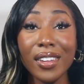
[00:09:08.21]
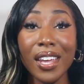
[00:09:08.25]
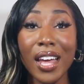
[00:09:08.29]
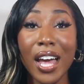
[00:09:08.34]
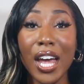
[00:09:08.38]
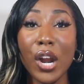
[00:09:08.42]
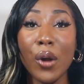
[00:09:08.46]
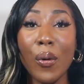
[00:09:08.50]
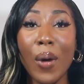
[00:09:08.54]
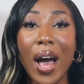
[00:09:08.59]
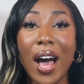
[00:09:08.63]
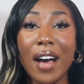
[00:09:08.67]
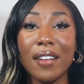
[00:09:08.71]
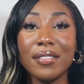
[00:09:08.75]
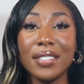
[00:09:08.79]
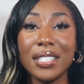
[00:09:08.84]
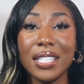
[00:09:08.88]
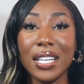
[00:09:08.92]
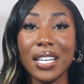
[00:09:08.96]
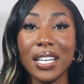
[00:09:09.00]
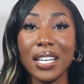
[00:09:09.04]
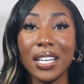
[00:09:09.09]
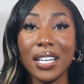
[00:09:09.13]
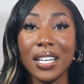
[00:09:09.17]
I don't have
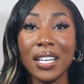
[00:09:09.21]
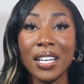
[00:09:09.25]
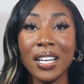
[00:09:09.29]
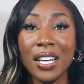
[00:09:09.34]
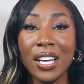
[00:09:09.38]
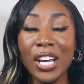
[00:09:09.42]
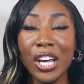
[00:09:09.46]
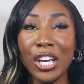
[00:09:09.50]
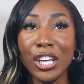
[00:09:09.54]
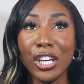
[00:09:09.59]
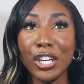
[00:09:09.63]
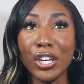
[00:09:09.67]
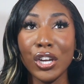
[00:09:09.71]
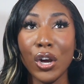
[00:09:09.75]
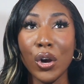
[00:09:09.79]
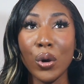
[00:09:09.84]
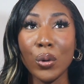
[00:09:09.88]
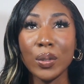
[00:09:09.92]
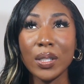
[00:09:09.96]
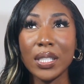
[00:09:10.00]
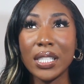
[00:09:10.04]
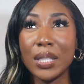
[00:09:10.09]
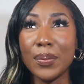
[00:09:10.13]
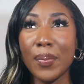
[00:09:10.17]
to, you
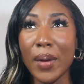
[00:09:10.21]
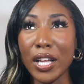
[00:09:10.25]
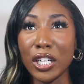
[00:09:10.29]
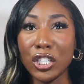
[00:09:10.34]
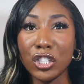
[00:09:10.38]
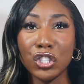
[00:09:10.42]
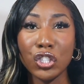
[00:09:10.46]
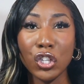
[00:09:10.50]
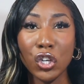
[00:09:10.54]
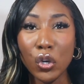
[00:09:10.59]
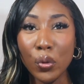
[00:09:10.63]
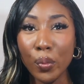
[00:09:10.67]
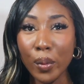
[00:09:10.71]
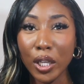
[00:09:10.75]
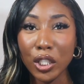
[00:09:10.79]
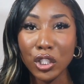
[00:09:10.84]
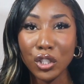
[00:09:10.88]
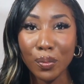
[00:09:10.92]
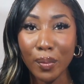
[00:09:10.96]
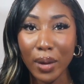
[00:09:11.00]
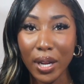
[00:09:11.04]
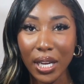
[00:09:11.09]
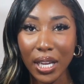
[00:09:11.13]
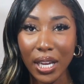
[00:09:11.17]
know, spend too
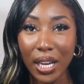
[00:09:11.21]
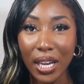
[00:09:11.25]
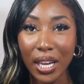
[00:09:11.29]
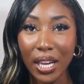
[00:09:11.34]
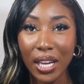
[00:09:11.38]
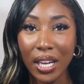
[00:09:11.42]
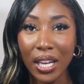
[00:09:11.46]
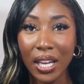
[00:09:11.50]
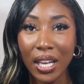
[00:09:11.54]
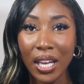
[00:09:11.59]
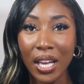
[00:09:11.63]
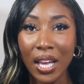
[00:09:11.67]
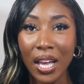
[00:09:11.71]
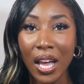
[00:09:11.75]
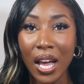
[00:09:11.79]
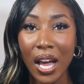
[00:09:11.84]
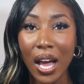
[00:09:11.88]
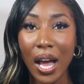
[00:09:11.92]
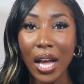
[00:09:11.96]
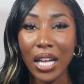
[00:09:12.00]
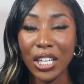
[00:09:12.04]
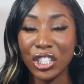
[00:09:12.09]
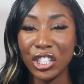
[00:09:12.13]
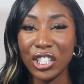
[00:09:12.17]
much money
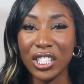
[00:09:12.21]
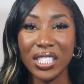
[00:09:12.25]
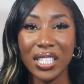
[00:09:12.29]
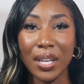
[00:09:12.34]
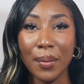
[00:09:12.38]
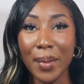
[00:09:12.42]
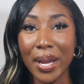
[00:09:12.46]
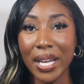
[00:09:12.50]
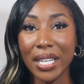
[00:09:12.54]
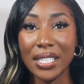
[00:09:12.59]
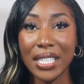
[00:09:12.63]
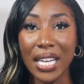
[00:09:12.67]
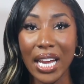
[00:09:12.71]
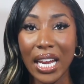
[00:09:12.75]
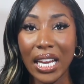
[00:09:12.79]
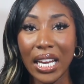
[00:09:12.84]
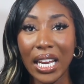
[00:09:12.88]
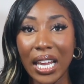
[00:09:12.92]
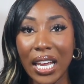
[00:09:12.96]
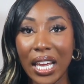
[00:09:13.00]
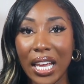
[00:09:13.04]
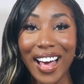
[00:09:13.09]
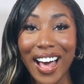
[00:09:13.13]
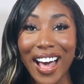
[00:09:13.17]
just to maintain it.